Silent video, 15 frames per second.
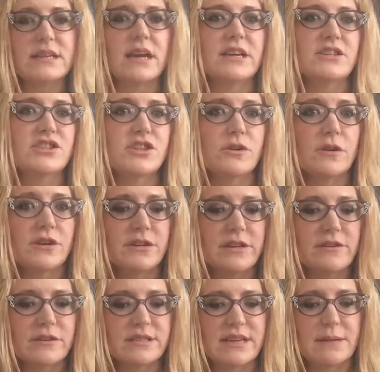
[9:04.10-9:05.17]
and show another
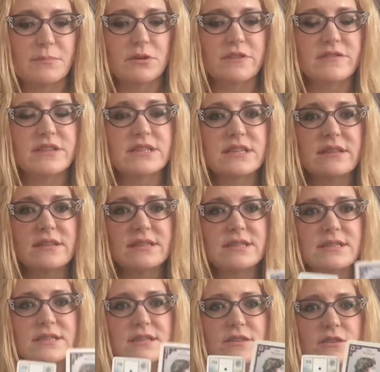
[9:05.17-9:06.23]
example of this and this
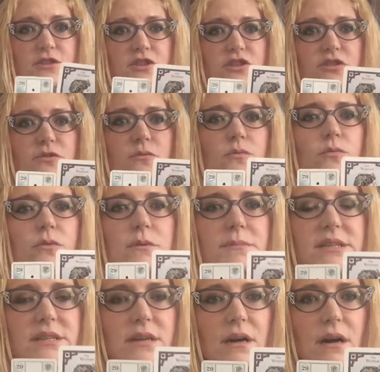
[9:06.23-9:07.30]
is in the two
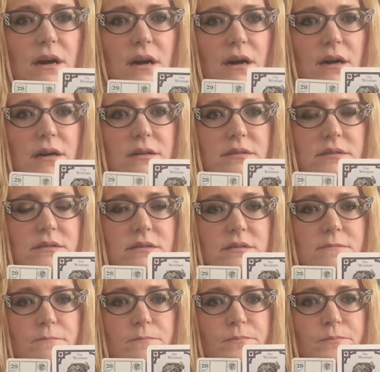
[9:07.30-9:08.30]
woman cards.